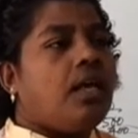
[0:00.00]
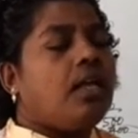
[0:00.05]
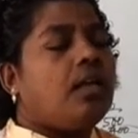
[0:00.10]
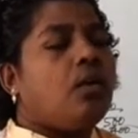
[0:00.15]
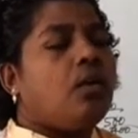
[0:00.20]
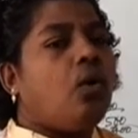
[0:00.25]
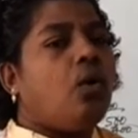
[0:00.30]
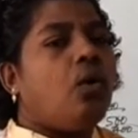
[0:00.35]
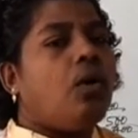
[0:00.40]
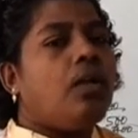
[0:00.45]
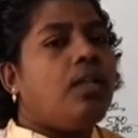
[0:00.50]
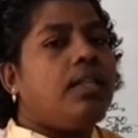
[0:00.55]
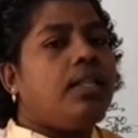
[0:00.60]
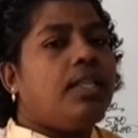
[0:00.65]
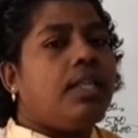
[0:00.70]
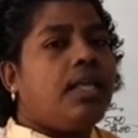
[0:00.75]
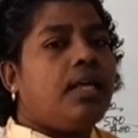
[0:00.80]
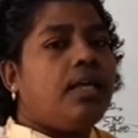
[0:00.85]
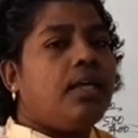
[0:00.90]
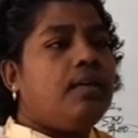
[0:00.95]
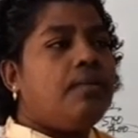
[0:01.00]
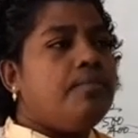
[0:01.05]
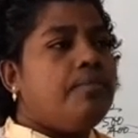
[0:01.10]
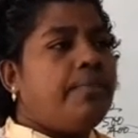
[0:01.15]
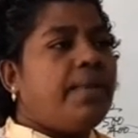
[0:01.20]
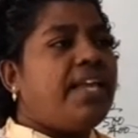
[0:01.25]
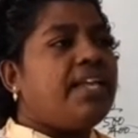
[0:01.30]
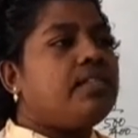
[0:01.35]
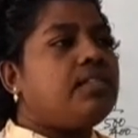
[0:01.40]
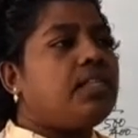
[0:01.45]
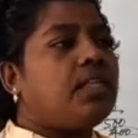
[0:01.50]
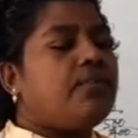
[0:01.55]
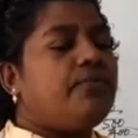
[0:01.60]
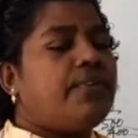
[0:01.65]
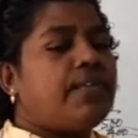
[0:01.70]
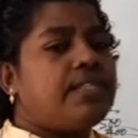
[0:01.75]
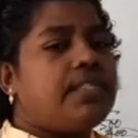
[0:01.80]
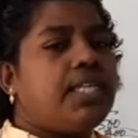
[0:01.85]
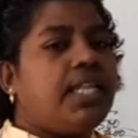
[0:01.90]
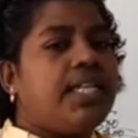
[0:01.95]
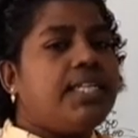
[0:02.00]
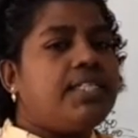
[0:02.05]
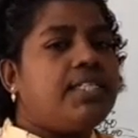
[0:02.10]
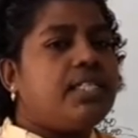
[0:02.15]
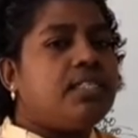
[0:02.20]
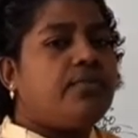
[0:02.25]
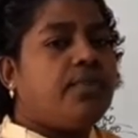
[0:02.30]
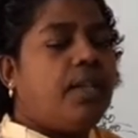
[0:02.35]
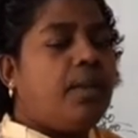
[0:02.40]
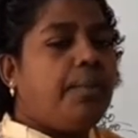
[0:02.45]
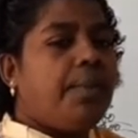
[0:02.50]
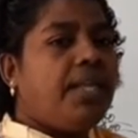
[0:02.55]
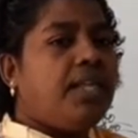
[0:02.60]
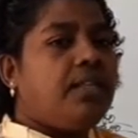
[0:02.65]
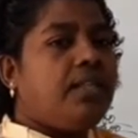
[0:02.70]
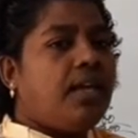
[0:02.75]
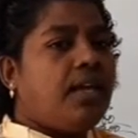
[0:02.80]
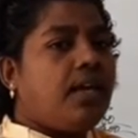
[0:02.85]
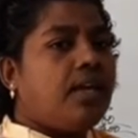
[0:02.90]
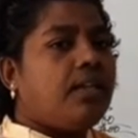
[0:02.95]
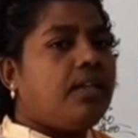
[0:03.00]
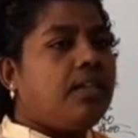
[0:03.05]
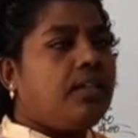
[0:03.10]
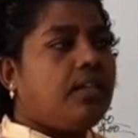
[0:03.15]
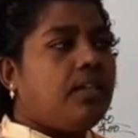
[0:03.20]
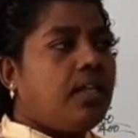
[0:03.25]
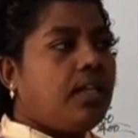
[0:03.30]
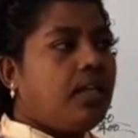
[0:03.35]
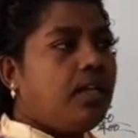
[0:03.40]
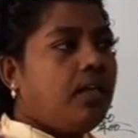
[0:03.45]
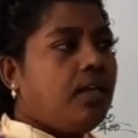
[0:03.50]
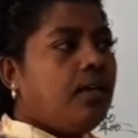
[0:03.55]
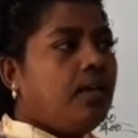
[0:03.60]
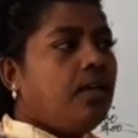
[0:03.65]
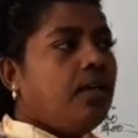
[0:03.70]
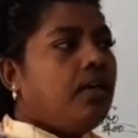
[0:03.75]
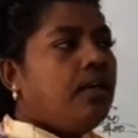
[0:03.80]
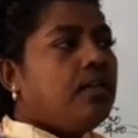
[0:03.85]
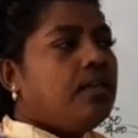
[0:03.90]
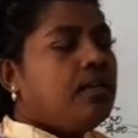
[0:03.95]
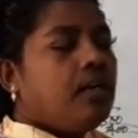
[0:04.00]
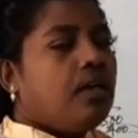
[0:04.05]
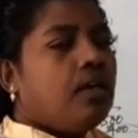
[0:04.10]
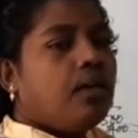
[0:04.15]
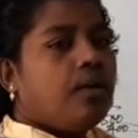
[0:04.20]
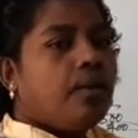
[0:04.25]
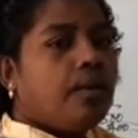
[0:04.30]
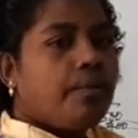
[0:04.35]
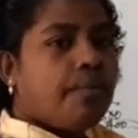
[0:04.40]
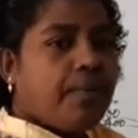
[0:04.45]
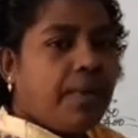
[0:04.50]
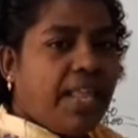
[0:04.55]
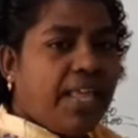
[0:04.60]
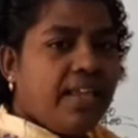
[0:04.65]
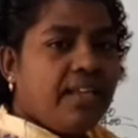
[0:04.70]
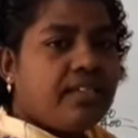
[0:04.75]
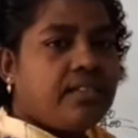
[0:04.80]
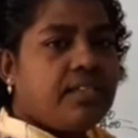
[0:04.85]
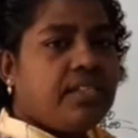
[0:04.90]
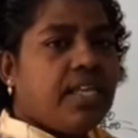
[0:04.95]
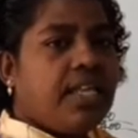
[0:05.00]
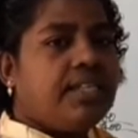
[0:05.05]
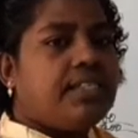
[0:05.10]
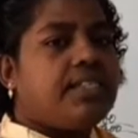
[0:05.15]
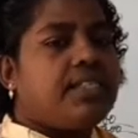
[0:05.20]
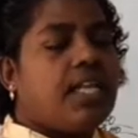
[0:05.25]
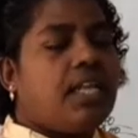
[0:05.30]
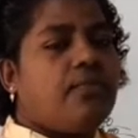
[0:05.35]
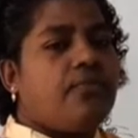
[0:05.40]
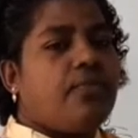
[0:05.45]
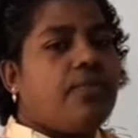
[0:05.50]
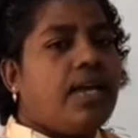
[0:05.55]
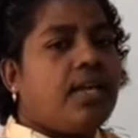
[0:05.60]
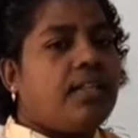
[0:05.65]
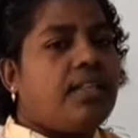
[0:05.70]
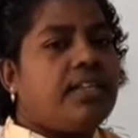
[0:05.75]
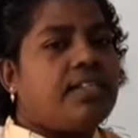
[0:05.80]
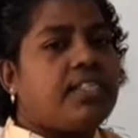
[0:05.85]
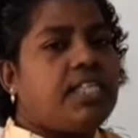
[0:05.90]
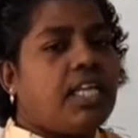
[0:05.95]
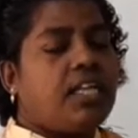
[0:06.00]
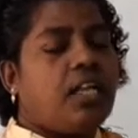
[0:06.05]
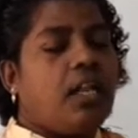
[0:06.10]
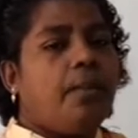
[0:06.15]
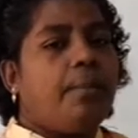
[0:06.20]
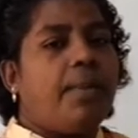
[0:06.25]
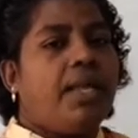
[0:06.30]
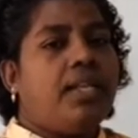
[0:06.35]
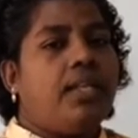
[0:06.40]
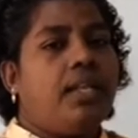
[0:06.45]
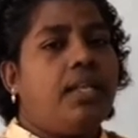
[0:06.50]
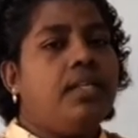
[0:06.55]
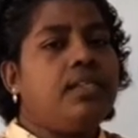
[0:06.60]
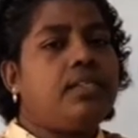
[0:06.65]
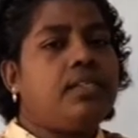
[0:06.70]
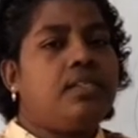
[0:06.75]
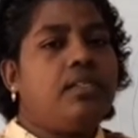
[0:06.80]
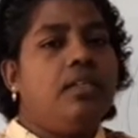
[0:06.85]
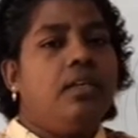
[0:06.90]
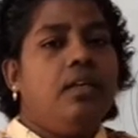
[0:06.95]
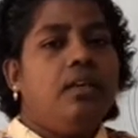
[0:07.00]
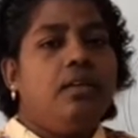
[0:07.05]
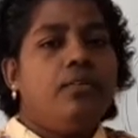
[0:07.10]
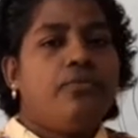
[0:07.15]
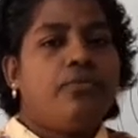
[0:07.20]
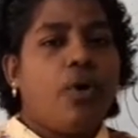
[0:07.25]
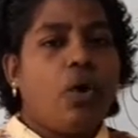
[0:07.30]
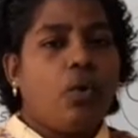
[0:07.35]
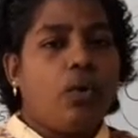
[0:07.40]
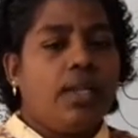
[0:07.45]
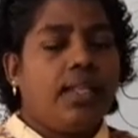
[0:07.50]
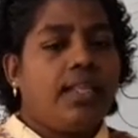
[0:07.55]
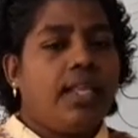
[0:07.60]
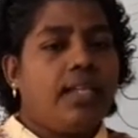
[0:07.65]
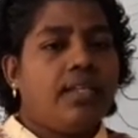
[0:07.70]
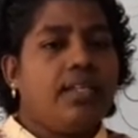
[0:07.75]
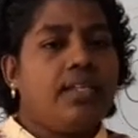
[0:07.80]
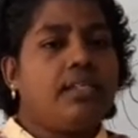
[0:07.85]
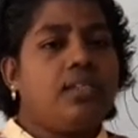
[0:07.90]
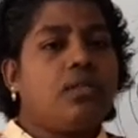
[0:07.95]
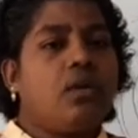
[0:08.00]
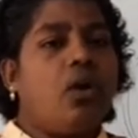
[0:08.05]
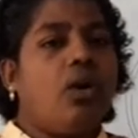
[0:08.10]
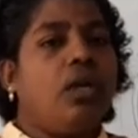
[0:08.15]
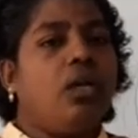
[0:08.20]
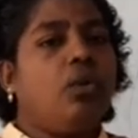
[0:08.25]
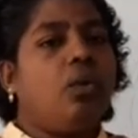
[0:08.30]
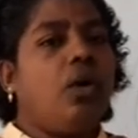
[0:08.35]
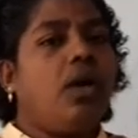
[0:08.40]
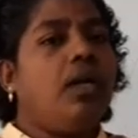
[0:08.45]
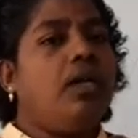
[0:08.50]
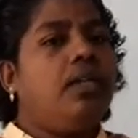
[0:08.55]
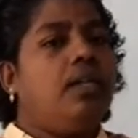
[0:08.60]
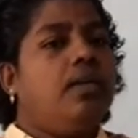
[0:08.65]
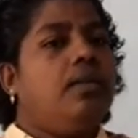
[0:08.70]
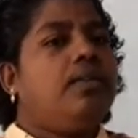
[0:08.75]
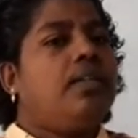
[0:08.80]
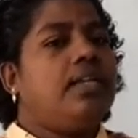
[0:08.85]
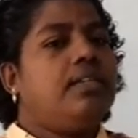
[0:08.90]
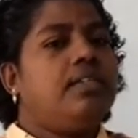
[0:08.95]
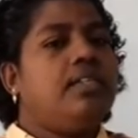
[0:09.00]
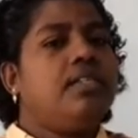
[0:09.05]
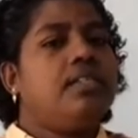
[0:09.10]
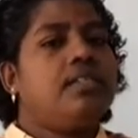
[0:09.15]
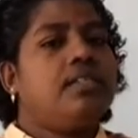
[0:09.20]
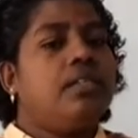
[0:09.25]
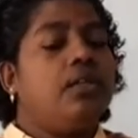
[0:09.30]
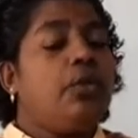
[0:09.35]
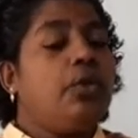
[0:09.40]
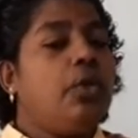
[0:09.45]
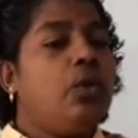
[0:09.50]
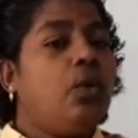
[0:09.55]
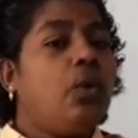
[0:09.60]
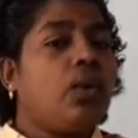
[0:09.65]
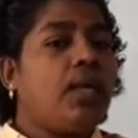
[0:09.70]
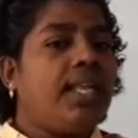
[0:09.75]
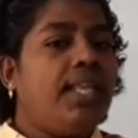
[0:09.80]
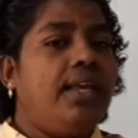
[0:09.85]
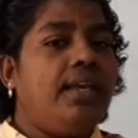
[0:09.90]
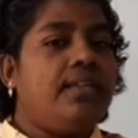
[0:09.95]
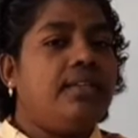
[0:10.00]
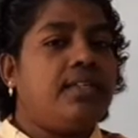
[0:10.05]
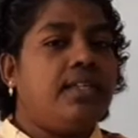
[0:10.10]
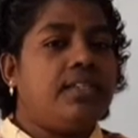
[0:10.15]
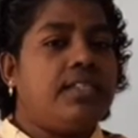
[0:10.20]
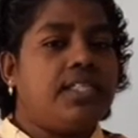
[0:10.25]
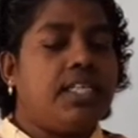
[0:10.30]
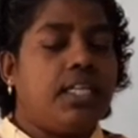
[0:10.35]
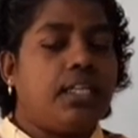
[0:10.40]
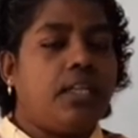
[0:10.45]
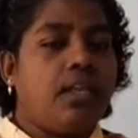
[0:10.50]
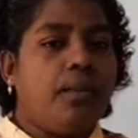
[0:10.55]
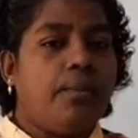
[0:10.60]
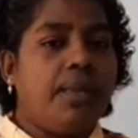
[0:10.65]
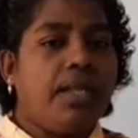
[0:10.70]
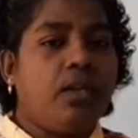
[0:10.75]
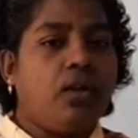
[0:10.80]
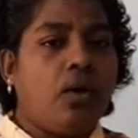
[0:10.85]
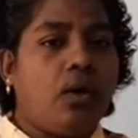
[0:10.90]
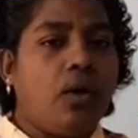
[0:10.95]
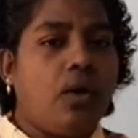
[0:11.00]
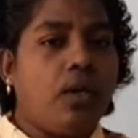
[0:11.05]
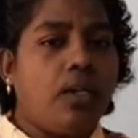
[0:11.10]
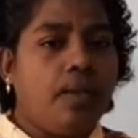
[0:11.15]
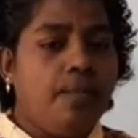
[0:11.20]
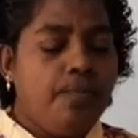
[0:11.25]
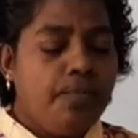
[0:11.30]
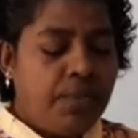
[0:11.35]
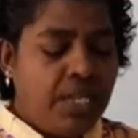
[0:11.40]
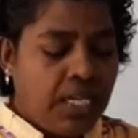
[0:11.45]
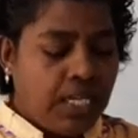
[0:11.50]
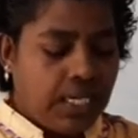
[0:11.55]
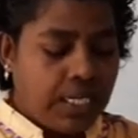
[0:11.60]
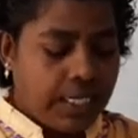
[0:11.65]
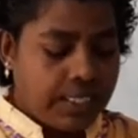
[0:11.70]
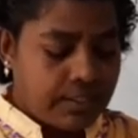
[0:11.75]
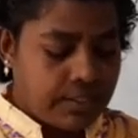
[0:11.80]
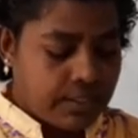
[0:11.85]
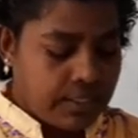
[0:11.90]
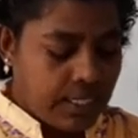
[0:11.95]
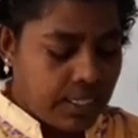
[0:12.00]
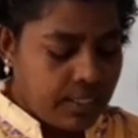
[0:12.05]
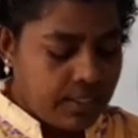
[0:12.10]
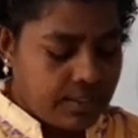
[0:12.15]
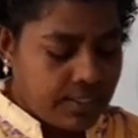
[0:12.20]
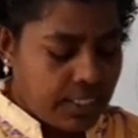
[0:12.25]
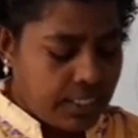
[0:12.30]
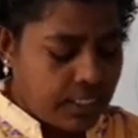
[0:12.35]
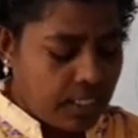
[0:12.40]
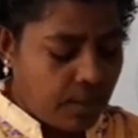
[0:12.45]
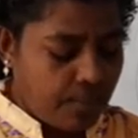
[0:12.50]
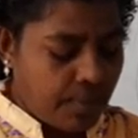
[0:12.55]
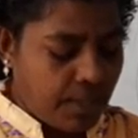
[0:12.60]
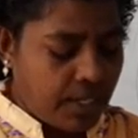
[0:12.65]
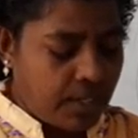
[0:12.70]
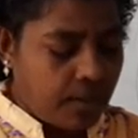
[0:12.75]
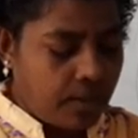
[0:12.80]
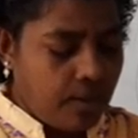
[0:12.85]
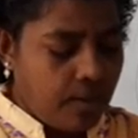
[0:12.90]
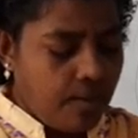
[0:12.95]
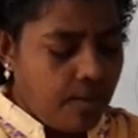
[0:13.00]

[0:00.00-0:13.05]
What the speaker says: and all the basic facilities will be there in the place itself where the settlement is found. That is called what? That is nucleated settlement or clustered settlement.